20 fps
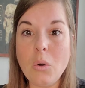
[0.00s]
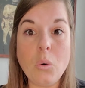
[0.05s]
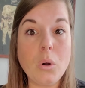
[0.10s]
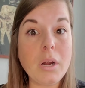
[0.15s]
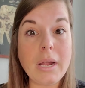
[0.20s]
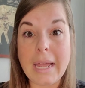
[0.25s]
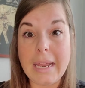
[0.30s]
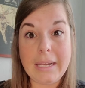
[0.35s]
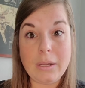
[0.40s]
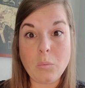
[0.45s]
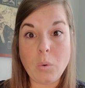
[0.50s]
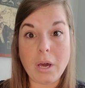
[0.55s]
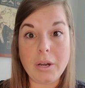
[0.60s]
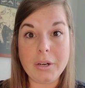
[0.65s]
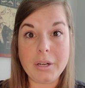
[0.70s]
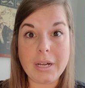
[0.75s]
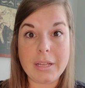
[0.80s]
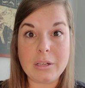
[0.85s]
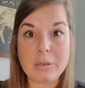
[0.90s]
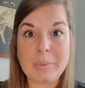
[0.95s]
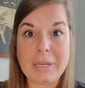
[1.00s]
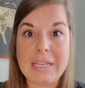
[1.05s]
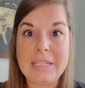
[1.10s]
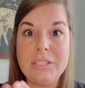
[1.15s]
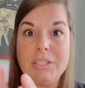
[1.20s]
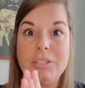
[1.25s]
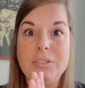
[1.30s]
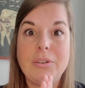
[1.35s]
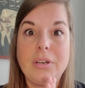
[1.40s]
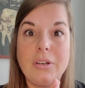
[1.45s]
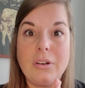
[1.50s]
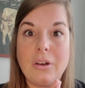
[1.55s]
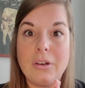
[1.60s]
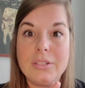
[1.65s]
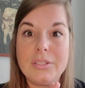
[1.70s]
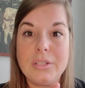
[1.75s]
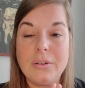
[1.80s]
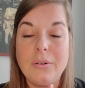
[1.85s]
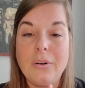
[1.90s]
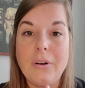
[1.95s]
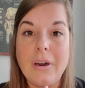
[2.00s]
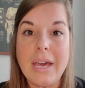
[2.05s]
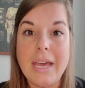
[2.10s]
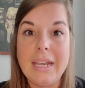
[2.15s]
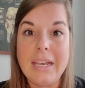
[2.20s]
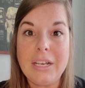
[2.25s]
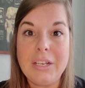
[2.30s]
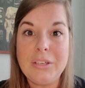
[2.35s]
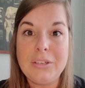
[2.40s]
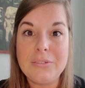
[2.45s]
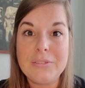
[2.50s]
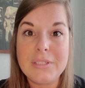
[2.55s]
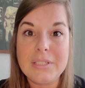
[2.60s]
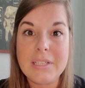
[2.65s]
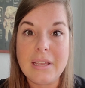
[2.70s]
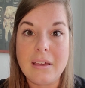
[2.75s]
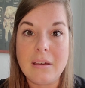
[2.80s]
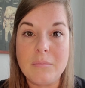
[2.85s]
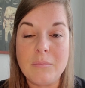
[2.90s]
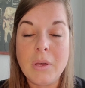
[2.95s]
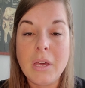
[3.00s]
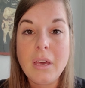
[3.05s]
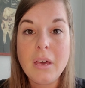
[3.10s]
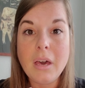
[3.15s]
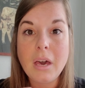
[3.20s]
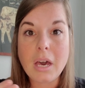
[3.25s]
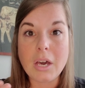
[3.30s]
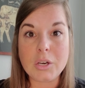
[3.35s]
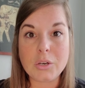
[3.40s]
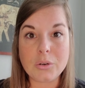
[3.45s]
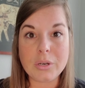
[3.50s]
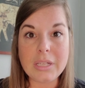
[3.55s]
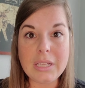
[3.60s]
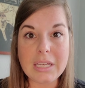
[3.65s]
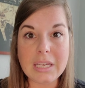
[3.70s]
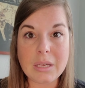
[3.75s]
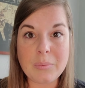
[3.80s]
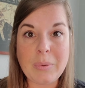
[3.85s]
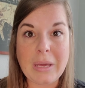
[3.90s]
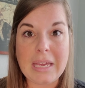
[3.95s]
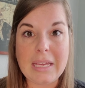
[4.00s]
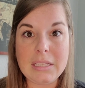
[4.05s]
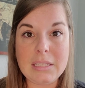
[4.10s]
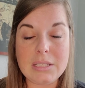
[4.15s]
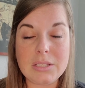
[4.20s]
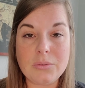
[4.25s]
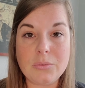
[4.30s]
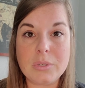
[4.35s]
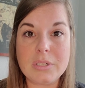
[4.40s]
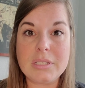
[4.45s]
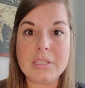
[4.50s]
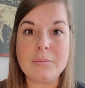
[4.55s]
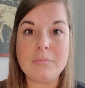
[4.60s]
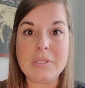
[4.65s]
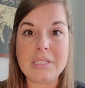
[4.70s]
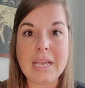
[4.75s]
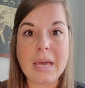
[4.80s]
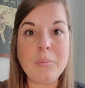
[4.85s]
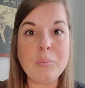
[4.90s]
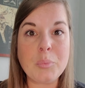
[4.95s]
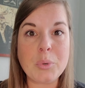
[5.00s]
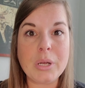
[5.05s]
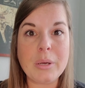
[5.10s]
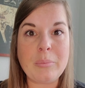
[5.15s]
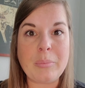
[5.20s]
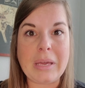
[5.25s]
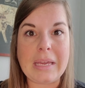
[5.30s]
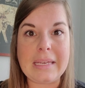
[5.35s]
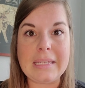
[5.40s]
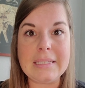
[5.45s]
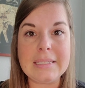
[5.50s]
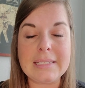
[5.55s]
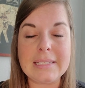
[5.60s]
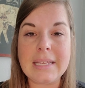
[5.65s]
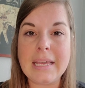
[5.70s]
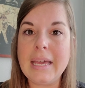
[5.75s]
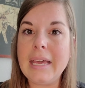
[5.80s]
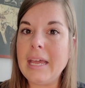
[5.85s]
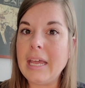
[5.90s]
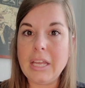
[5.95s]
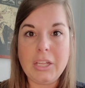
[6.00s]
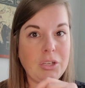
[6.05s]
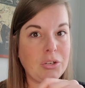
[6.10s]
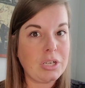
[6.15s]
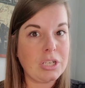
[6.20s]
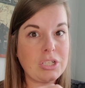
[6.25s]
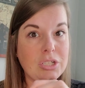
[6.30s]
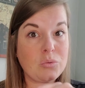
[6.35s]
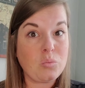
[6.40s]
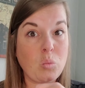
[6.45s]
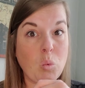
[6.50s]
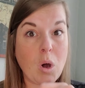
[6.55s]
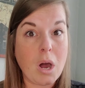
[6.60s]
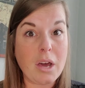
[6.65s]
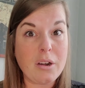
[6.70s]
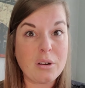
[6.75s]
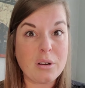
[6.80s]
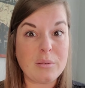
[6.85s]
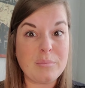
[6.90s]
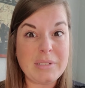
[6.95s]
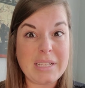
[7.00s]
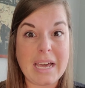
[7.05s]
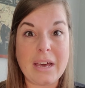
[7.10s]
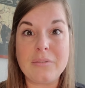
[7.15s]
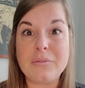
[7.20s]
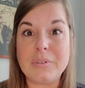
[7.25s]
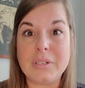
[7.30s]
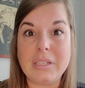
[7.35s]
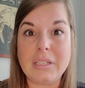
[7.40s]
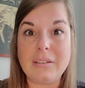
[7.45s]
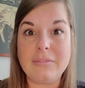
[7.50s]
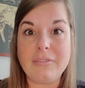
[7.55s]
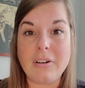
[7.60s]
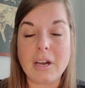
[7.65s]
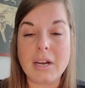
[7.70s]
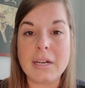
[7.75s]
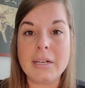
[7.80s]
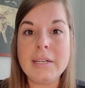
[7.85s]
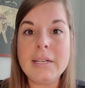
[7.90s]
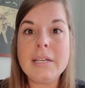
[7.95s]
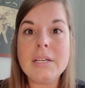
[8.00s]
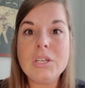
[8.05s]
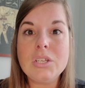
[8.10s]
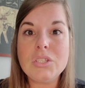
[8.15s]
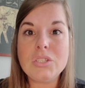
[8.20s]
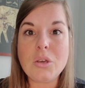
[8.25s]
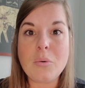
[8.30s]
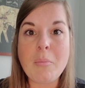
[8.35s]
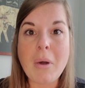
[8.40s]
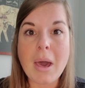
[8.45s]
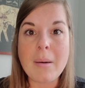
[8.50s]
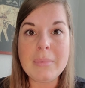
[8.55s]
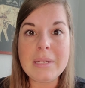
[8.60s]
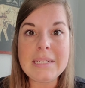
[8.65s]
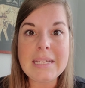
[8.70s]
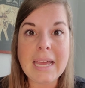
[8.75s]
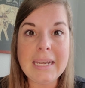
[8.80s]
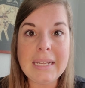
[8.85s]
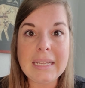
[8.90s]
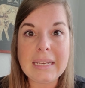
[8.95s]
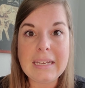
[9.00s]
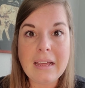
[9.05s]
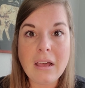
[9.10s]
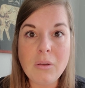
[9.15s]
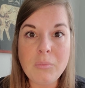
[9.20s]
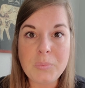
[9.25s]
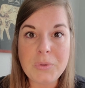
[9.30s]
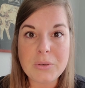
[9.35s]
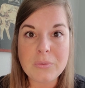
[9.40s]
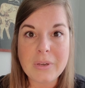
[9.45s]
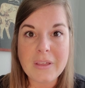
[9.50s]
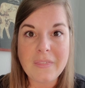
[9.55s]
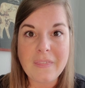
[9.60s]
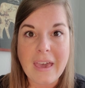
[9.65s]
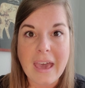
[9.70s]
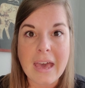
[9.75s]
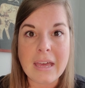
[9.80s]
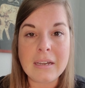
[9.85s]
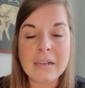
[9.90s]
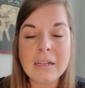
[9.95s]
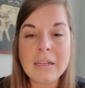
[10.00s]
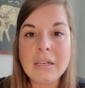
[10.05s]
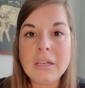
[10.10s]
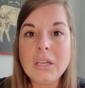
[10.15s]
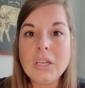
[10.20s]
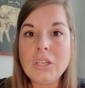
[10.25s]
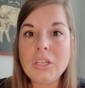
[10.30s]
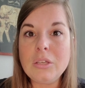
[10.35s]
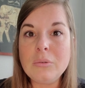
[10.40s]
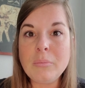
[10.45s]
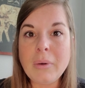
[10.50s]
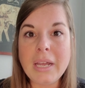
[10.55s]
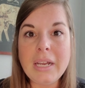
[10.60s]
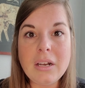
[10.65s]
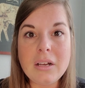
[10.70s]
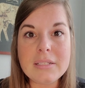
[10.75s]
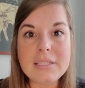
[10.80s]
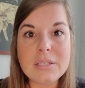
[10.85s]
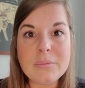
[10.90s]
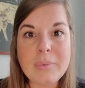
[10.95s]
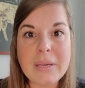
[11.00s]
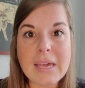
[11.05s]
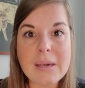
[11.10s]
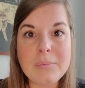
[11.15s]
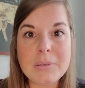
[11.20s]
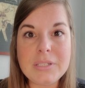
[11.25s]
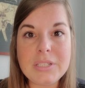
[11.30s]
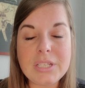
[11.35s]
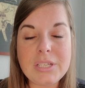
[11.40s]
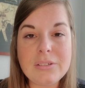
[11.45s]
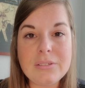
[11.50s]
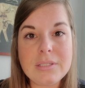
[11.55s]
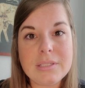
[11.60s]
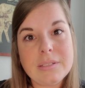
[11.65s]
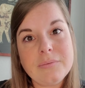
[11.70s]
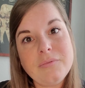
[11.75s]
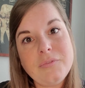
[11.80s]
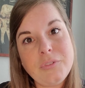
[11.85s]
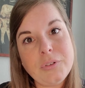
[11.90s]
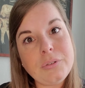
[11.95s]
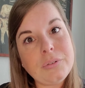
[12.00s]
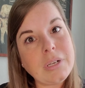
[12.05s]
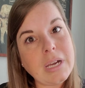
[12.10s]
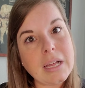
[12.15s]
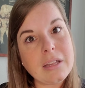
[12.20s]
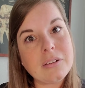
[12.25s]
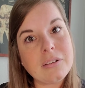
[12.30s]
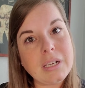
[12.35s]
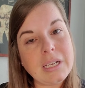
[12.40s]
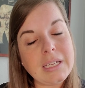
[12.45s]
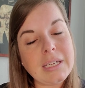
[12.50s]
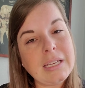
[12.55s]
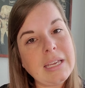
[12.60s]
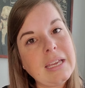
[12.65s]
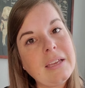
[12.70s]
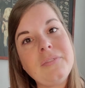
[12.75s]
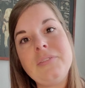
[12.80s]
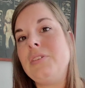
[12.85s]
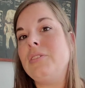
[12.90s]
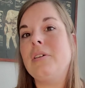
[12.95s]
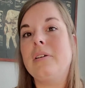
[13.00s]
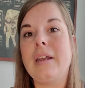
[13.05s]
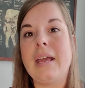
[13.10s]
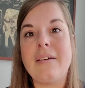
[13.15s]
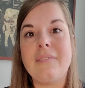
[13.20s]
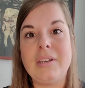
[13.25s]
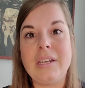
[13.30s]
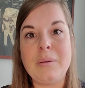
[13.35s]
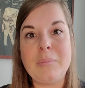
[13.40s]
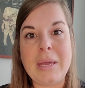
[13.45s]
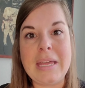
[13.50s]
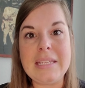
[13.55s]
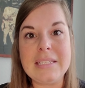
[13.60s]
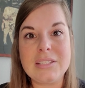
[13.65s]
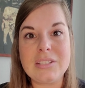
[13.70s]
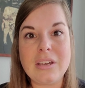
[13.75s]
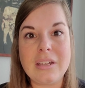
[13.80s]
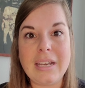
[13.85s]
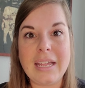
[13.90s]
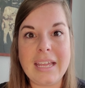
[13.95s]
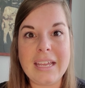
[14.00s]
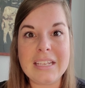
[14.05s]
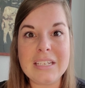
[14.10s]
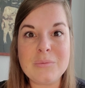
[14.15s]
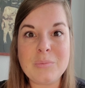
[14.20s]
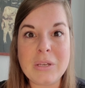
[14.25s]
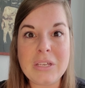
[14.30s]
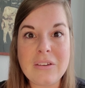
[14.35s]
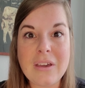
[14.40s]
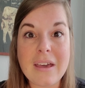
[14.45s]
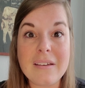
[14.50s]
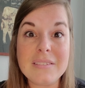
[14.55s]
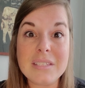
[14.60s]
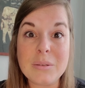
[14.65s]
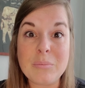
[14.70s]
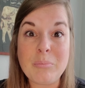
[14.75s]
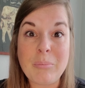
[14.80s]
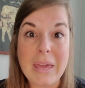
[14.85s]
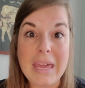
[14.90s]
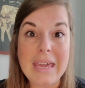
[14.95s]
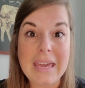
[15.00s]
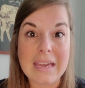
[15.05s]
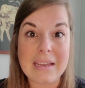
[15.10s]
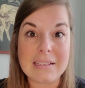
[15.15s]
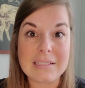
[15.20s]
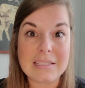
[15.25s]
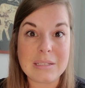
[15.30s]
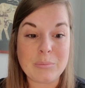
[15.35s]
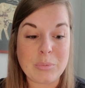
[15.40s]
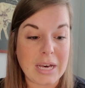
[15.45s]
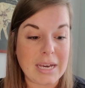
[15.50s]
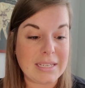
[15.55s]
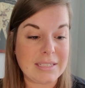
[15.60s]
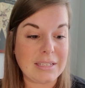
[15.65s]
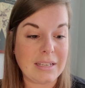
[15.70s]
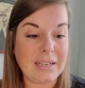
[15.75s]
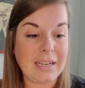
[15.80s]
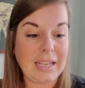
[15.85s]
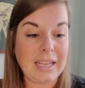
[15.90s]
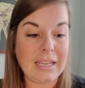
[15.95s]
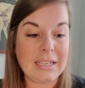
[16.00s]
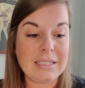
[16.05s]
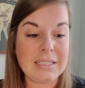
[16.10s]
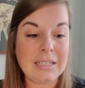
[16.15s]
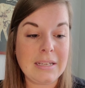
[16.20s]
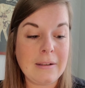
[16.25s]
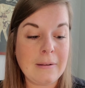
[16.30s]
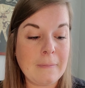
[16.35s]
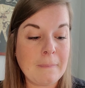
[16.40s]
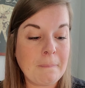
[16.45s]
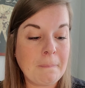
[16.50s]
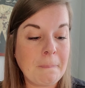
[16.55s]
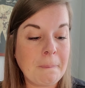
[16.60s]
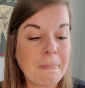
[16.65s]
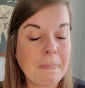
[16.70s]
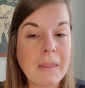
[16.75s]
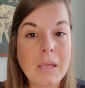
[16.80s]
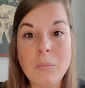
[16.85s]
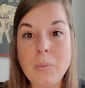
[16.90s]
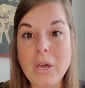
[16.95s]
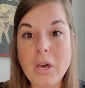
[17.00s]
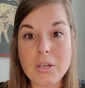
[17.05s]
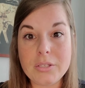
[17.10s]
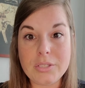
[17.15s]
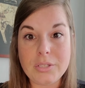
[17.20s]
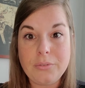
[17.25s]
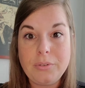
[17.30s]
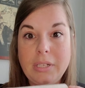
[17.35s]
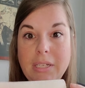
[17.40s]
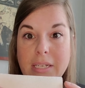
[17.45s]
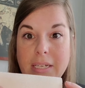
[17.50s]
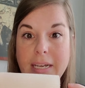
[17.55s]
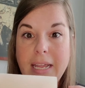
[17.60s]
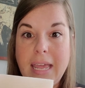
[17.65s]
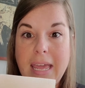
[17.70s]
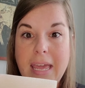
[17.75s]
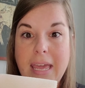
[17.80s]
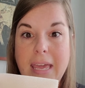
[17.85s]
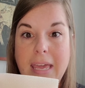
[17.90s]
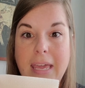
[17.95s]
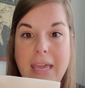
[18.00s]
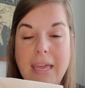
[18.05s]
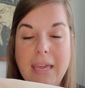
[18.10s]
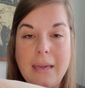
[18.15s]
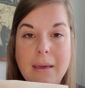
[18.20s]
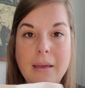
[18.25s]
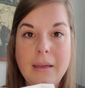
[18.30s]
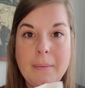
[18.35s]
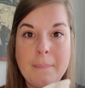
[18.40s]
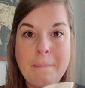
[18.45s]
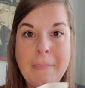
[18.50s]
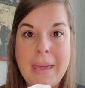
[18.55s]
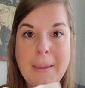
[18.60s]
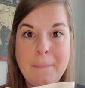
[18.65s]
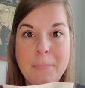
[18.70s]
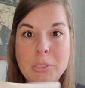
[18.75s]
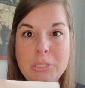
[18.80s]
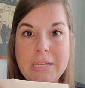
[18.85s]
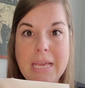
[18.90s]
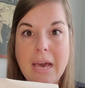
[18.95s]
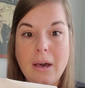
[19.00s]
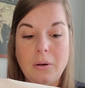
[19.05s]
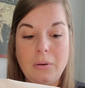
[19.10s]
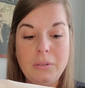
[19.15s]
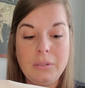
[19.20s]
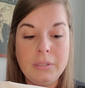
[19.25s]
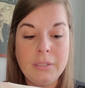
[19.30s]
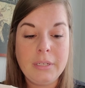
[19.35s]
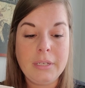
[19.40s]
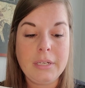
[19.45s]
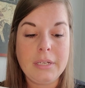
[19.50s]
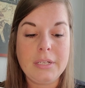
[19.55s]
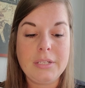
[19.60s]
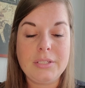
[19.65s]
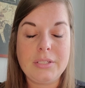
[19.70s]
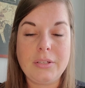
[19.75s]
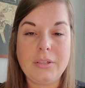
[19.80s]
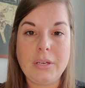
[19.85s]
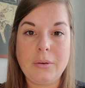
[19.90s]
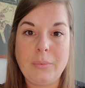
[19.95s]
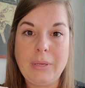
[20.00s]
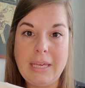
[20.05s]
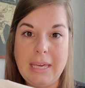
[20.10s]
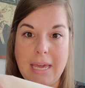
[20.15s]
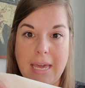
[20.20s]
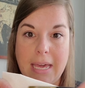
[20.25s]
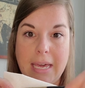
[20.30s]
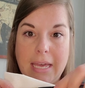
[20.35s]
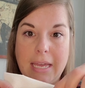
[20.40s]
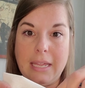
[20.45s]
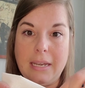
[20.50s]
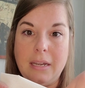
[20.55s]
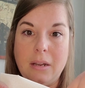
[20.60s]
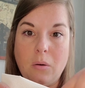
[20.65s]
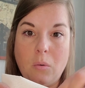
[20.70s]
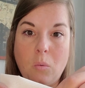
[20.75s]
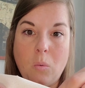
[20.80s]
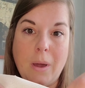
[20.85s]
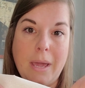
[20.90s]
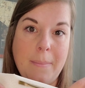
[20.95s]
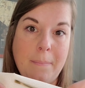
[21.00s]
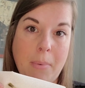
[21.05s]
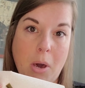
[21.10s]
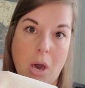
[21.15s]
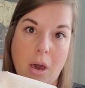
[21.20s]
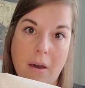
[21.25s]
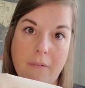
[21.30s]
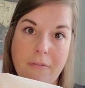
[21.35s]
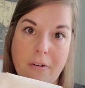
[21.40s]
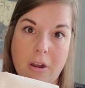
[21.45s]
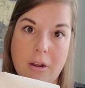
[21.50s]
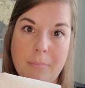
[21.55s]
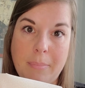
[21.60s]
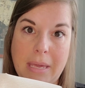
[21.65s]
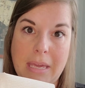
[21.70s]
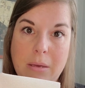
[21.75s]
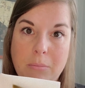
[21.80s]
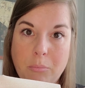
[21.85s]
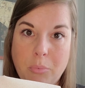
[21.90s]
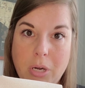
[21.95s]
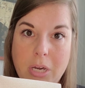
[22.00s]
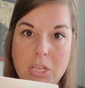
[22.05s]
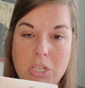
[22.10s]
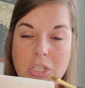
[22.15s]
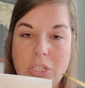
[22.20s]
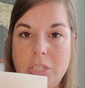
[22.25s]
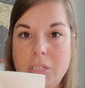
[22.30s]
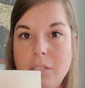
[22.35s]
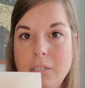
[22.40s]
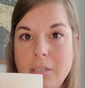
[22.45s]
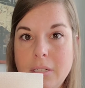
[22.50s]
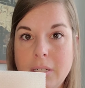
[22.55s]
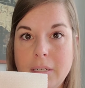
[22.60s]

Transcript: or any watercolor paints, you could also go ahead and use some acrylic paints or some tempera paints, and you can just water them down really far. So mom and dad can help you with that. You might also be able to use some food coloring if you don't have any paints on hand, but you have some baking supplies on hand. We also need a paper towel so that we can wipe off our paintbrush